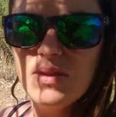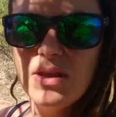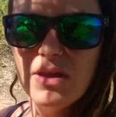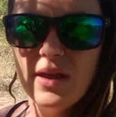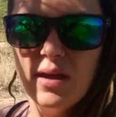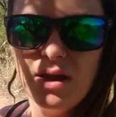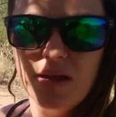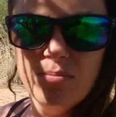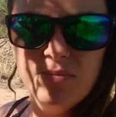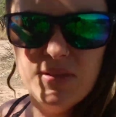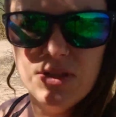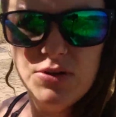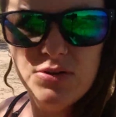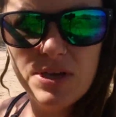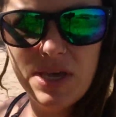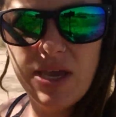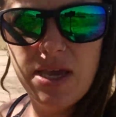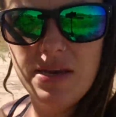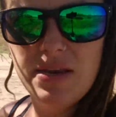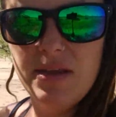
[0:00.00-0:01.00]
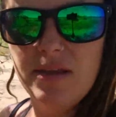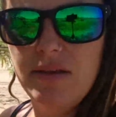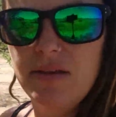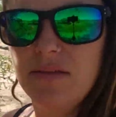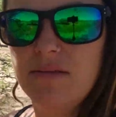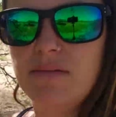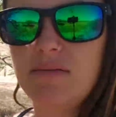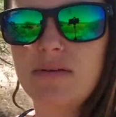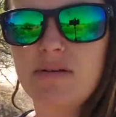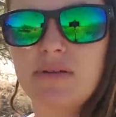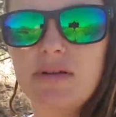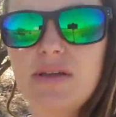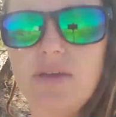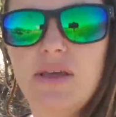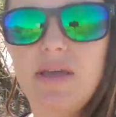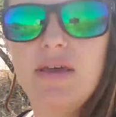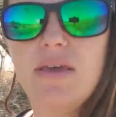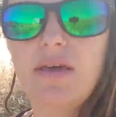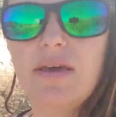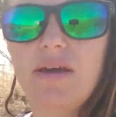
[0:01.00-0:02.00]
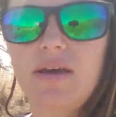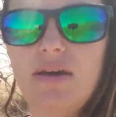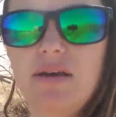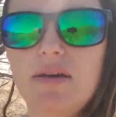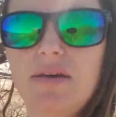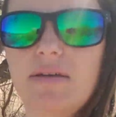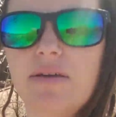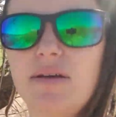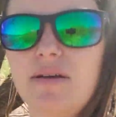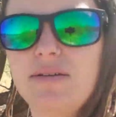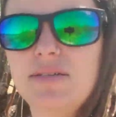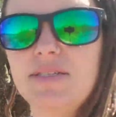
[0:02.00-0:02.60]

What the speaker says: I'm located, I'll